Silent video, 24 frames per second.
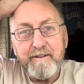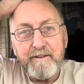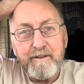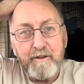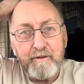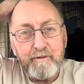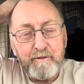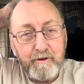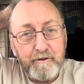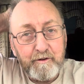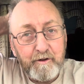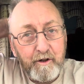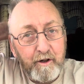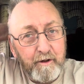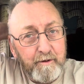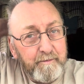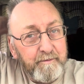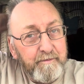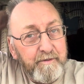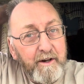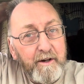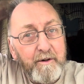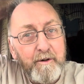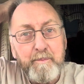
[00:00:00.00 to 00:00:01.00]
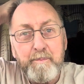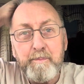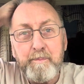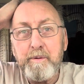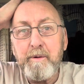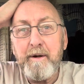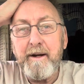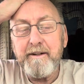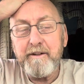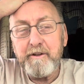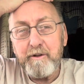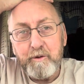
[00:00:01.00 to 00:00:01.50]
know, because I'm very
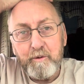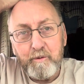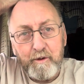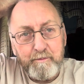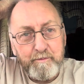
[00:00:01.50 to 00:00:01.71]
practical.